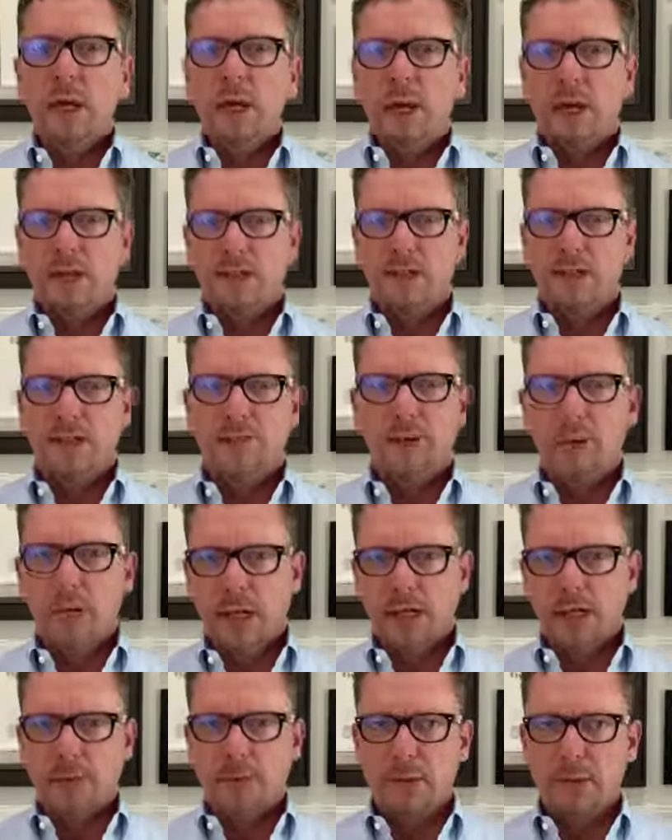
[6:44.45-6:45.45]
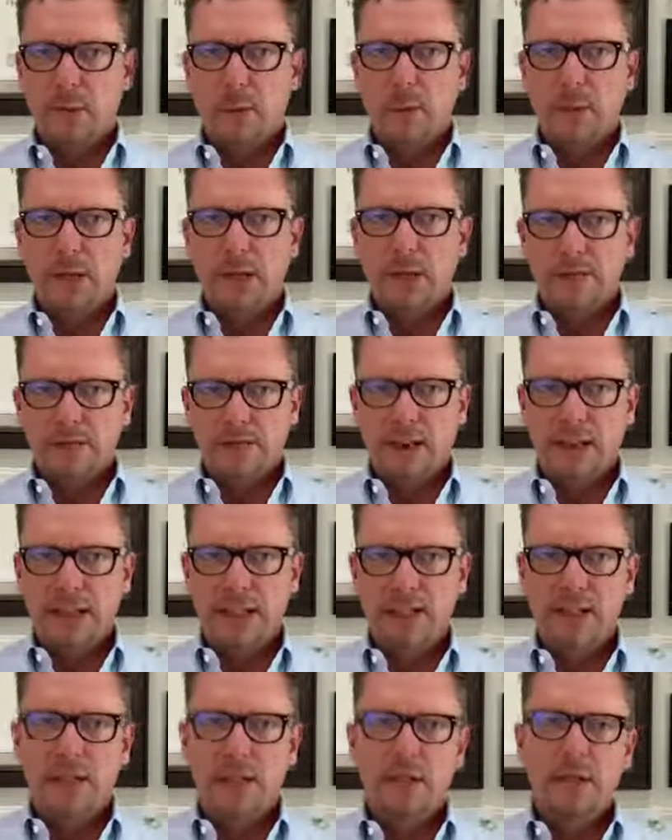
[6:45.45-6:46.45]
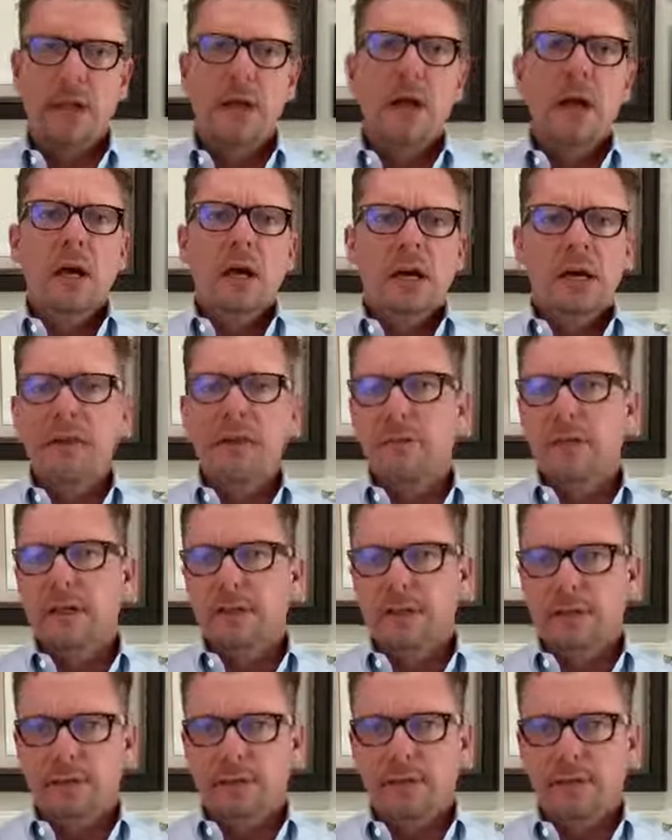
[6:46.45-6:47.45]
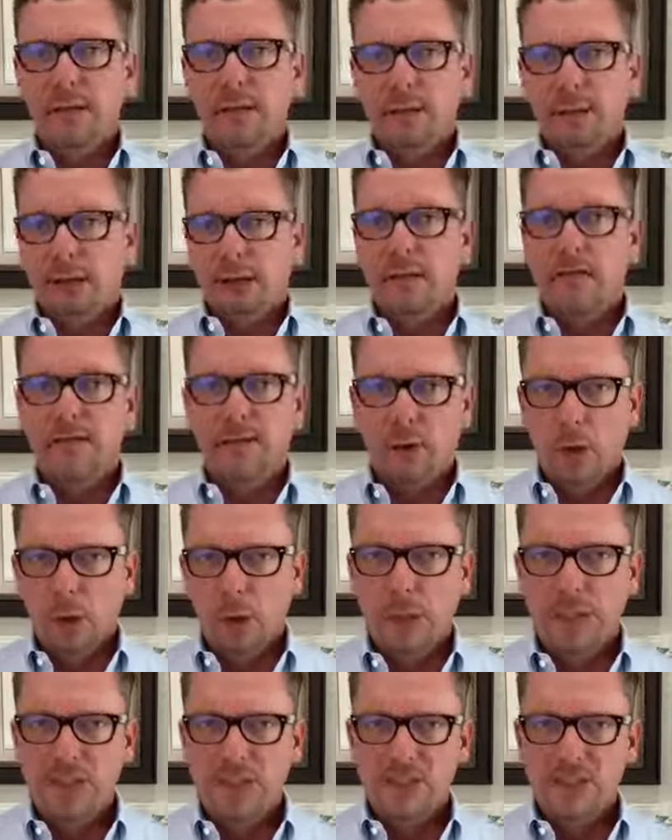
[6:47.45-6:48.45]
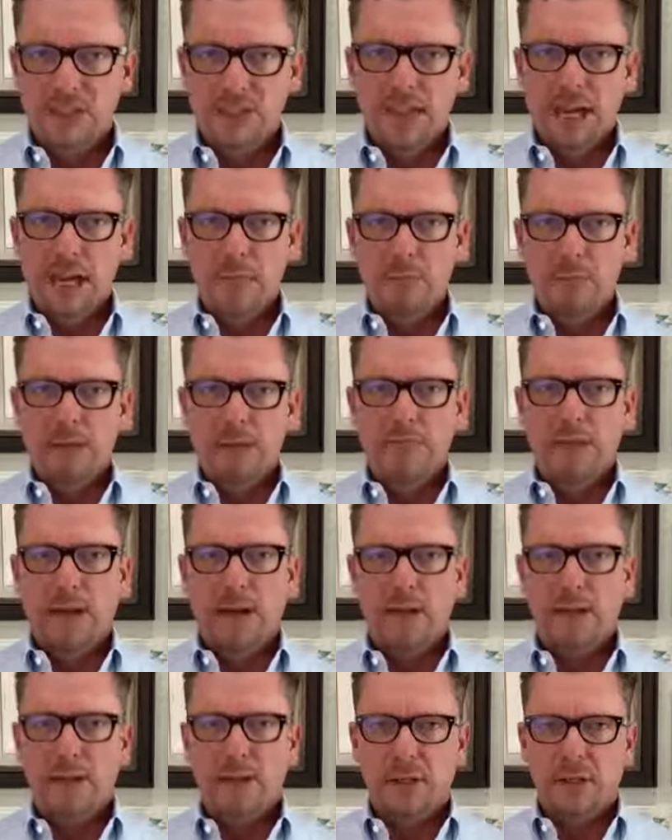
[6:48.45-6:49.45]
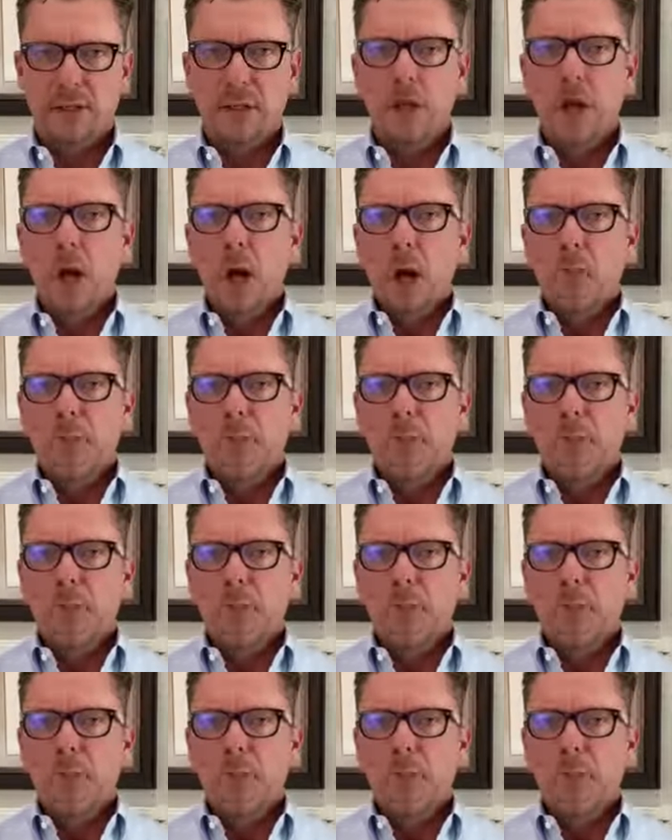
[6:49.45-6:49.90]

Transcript: a severe respiratory infection, even a severe influenza type infection.